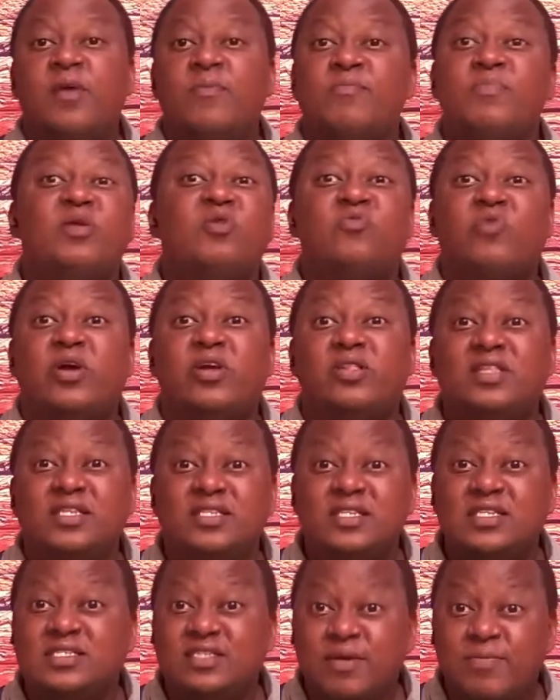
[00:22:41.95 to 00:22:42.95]
Meanwhile,
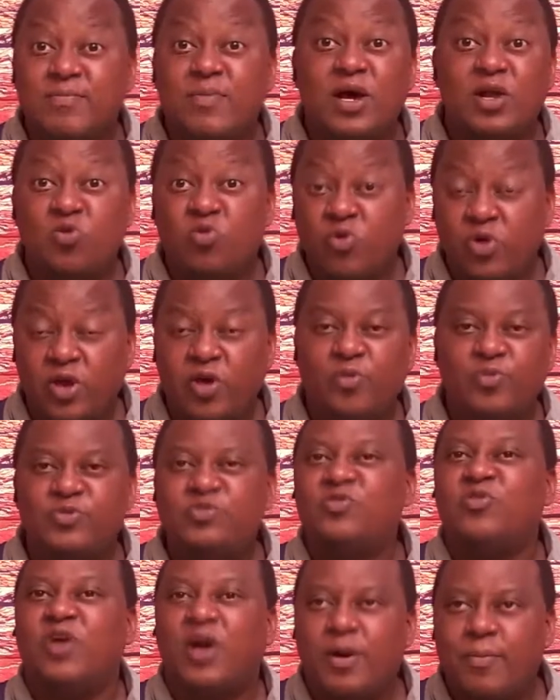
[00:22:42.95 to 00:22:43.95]
this is a man who
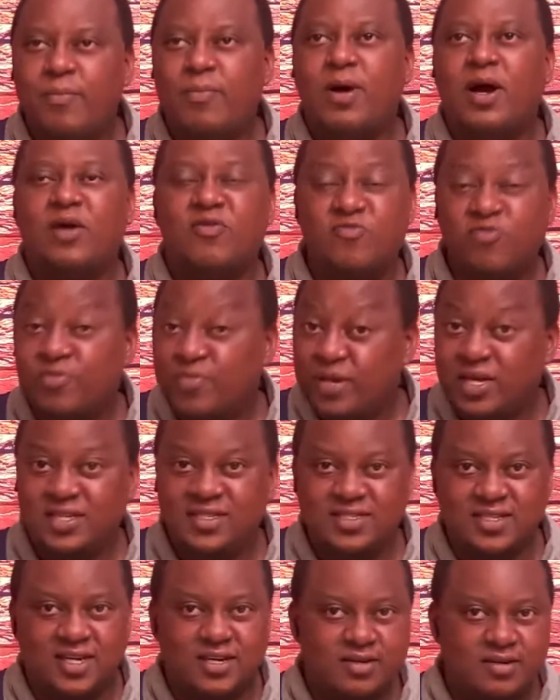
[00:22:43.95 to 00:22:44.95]
helped you come back from
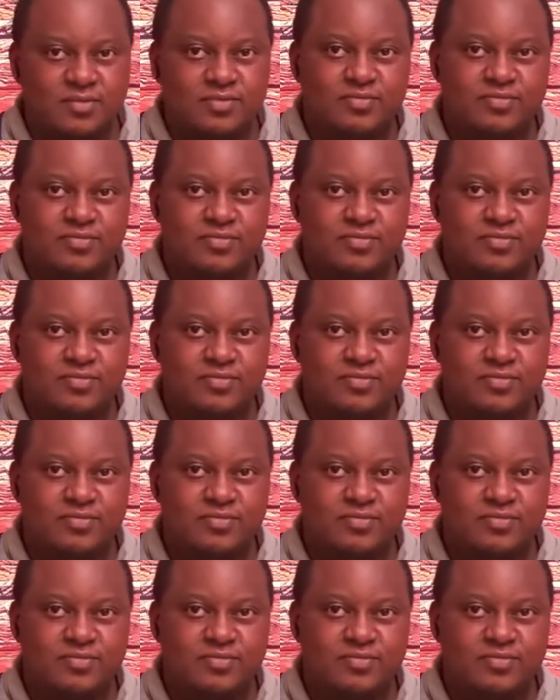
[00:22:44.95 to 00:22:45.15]
exile.